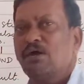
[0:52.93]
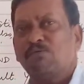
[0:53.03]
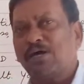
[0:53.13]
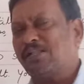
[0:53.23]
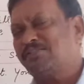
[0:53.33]

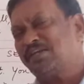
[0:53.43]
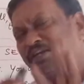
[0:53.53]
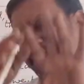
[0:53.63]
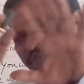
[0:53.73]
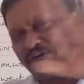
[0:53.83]
Well, there are
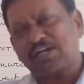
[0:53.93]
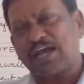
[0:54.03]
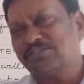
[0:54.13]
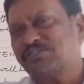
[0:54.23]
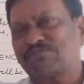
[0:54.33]
different
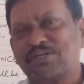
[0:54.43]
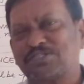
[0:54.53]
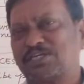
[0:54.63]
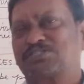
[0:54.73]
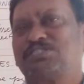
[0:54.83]
kinds of
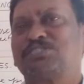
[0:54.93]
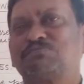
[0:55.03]
conjunctions.